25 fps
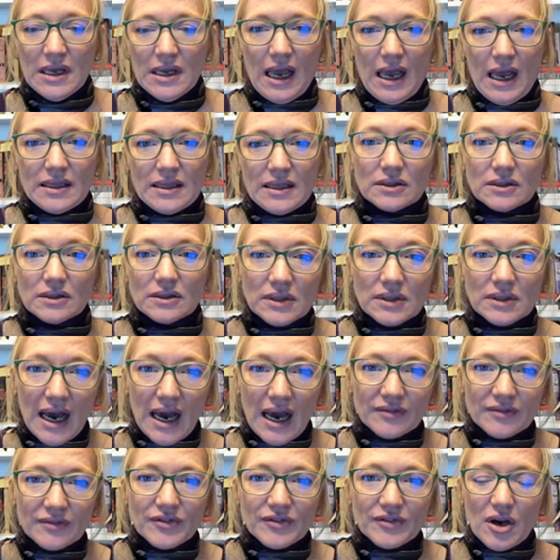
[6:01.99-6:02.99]
I think a
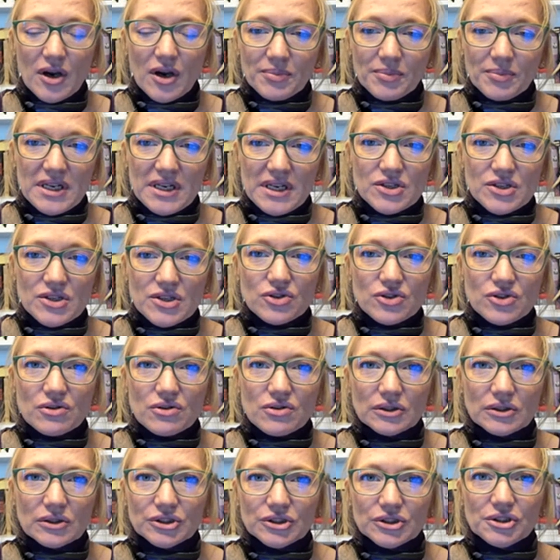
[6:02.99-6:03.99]
lot of companies
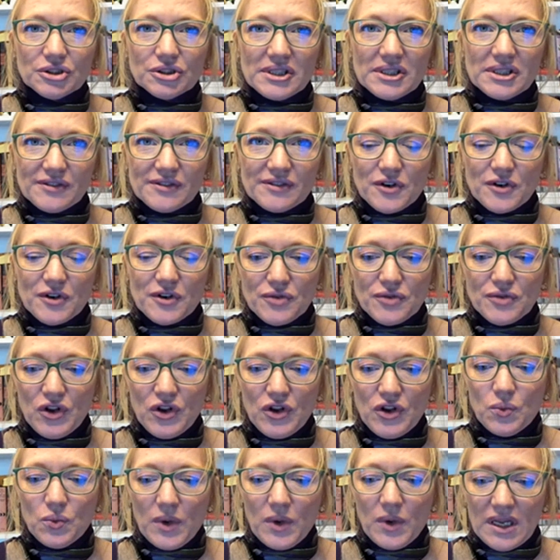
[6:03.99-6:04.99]
struggled during the first
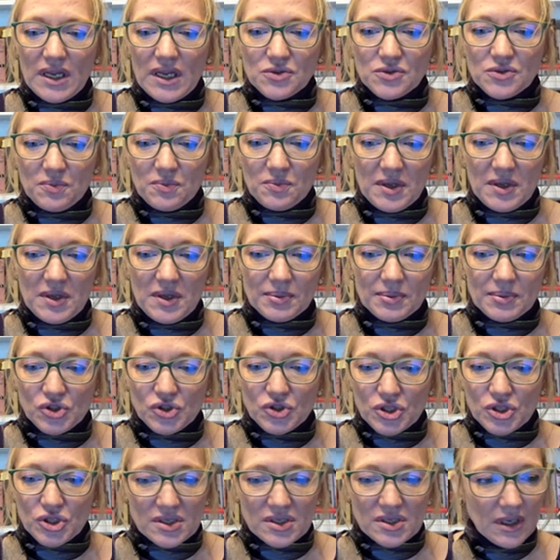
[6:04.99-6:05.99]
weeks with people
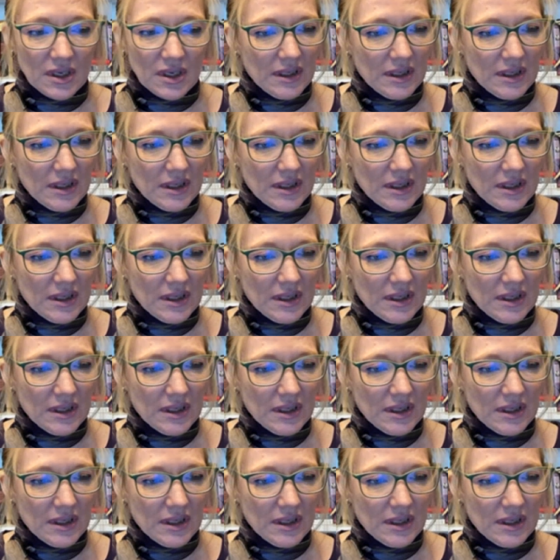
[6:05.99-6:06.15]
just